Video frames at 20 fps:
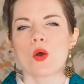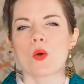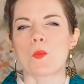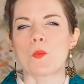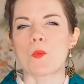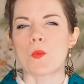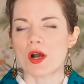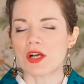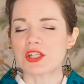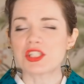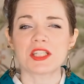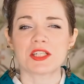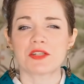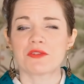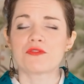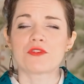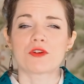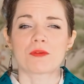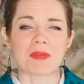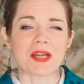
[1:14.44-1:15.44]
Washing
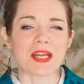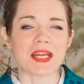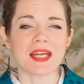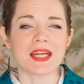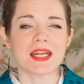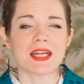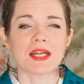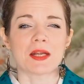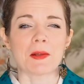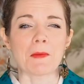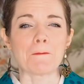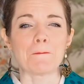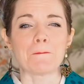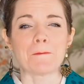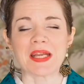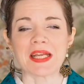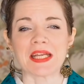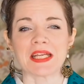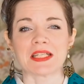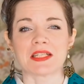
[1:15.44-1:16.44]
for me
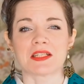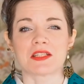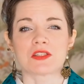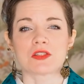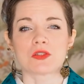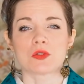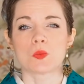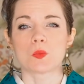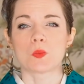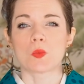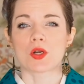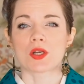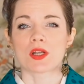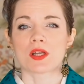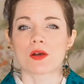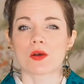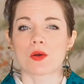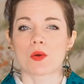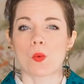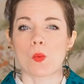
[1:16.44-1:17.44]
means you want
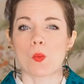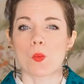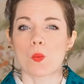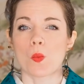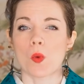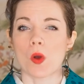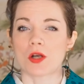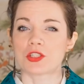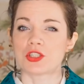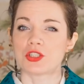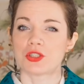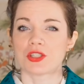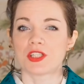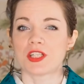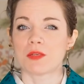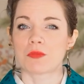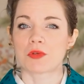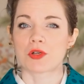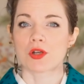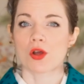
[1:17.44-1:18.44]
to wash your
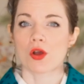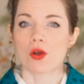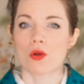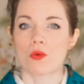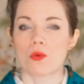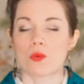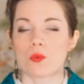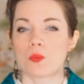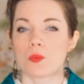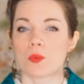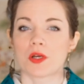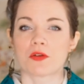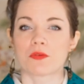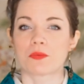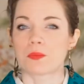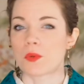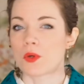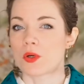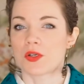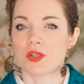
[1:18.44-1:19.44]
kimono with
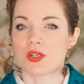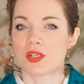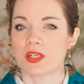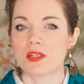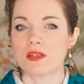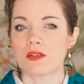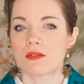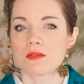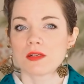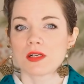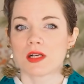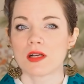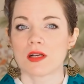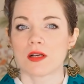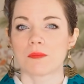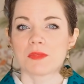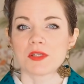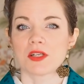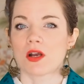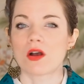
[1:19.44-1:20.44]
water
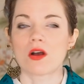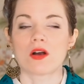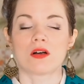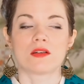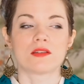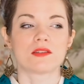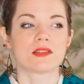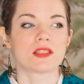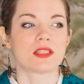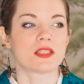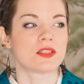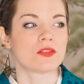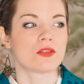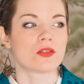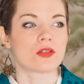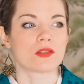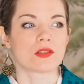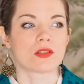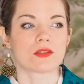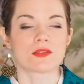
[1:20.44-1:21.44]
because it
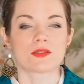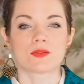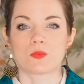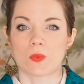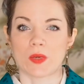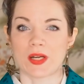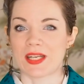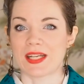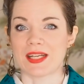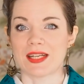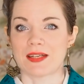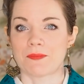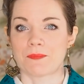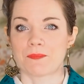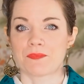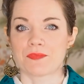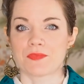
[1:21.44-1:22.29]
got sweaty.